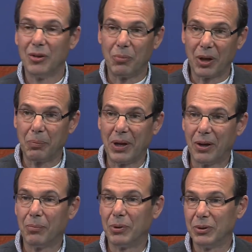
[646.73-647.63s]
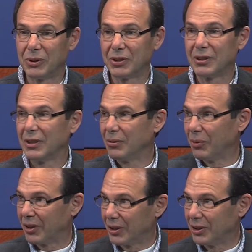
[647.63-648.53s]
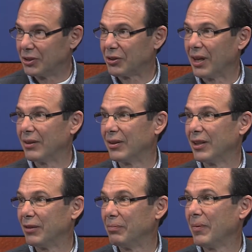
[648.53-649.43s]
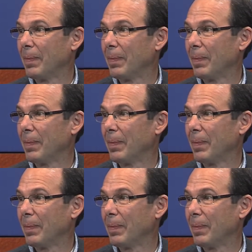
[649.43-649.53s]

But a pair of boots with a good tread on them,